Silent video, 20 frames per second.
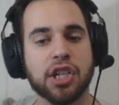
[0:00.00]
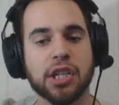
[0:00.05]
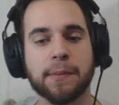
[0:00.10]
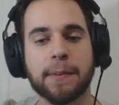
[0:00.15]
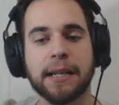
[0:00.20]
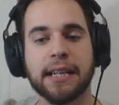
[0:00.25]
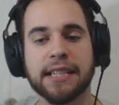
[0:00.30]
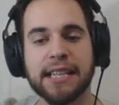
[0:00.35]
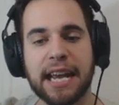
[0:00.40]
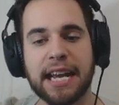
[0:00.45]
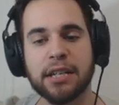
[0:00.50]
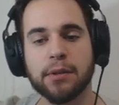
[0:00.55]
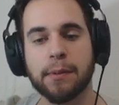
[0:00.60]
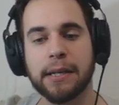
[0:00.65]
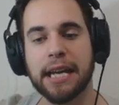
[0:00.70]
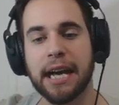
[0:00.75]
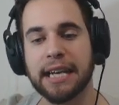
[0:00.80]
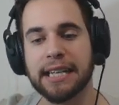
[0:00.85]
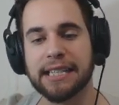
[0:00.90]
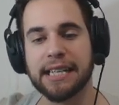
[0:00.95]
just because
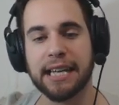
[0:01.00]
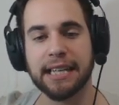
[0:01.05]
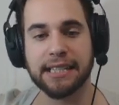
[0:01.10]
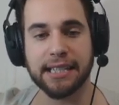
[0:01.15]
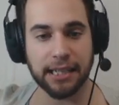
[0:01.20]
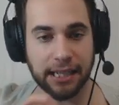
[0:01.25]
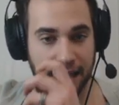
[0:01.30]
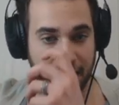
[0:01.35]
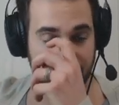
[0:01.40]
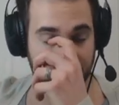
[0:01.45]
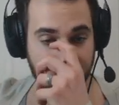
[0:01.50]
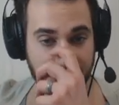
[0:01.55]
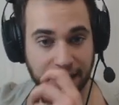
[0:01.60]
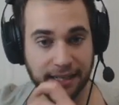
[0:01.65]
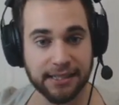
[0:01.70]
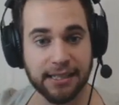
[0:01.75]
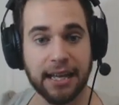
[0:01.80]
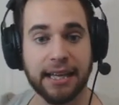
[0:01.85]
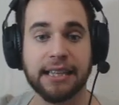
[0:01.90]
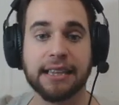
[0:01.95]
HP Ice hits a lot of
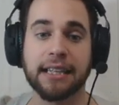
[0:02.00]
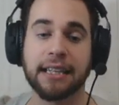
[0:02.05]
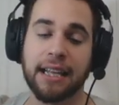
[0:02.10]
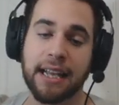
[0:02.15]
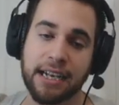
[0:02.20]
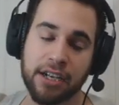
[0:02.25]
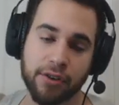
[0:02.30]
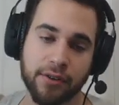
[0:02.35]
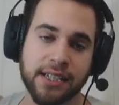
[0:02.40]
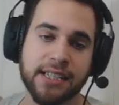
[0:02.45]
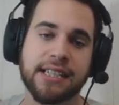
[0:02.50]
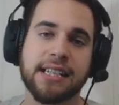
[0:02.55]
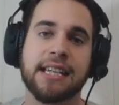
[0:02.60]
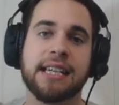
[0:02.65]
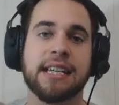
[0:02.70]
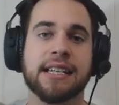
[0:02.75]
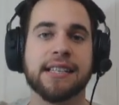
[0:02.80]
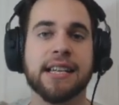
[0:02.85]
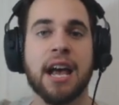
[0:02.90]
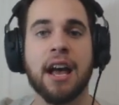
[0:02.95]
things like the Landorus
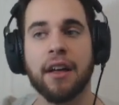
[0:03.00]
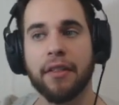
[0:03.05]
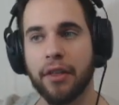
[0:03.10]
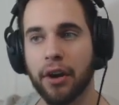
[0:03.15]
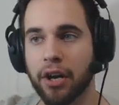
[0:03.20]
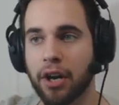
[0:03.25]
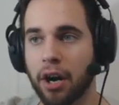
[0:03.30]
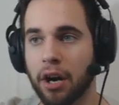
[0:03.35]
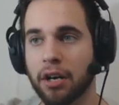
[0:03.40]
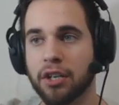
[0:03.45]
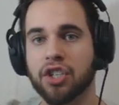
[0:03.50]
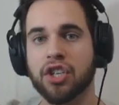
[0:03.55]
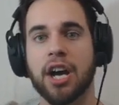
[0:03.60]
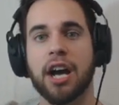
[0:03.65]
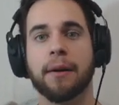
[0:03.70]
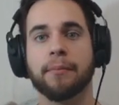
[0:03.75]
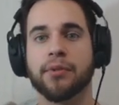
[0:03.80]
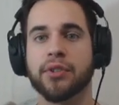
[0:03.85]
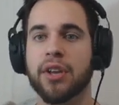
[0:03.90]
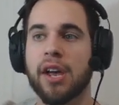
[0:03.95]
Ts, the
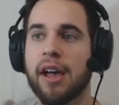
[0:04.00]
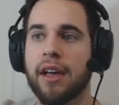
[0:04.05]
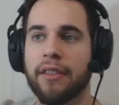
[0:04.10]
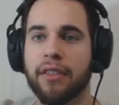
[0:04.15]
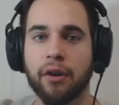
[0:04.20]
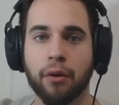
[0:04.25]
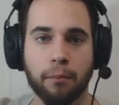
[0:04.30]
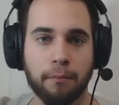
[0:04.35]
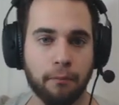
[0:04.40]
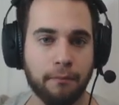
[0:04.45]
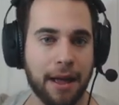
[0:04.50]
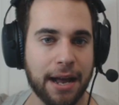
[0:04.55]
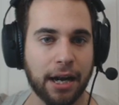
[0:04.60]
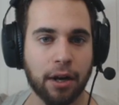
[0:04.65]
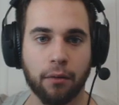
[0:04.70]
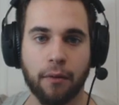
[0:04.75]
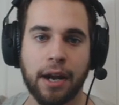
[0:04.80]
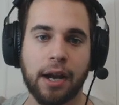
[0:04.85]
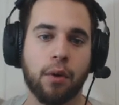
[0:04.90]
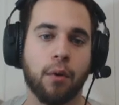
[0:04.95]
Garchomps, the
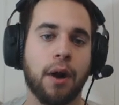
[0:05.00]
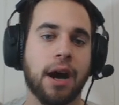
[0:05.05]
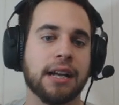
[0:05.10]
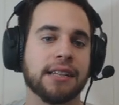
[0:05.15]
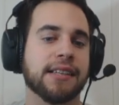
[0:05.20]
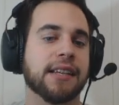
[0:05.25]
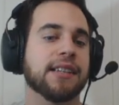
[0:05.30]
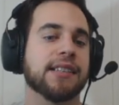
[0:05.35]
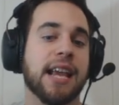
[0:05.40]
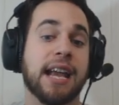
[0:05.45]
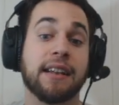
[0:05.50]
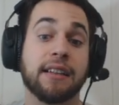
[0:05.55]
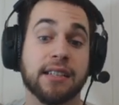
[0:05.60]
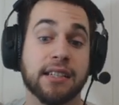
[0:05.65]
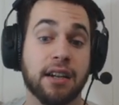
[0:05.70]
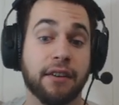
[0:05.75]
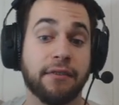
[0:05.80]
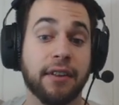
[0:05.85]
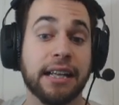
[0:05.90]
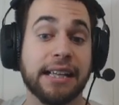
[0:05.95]
Mega Rayquazas, and
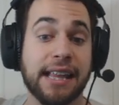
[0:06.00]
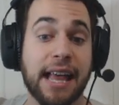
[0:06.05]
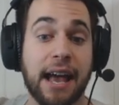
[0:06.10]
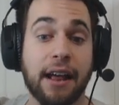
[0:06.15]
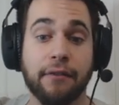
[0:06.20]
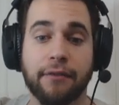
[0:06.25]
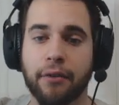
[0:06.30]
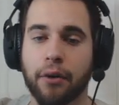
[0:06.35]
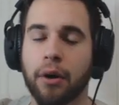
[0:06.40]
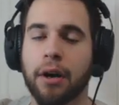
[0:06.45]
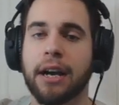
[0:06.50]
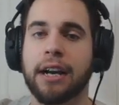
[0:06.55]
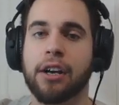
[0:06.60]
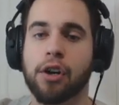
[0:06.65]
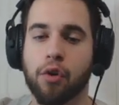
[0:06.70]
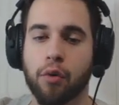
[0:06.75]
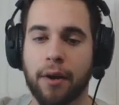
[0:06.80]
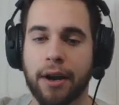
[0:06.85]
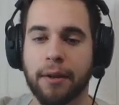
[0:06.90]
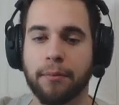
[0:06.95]
stuff like that for
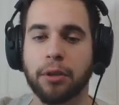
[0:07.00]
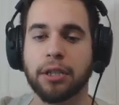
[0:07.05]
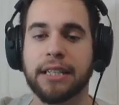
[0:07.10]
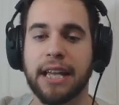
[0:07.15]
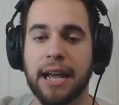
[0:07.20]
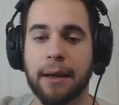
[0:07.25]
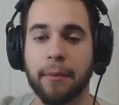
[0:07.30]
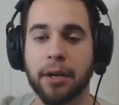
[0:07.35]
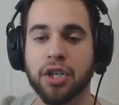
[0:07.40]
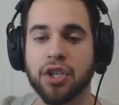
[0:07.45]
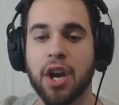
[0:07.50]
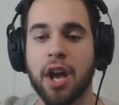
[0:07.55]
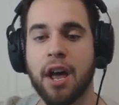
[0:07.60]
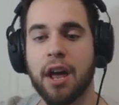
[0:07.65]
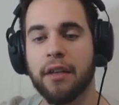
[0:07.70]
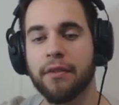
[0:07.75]
incredible damage.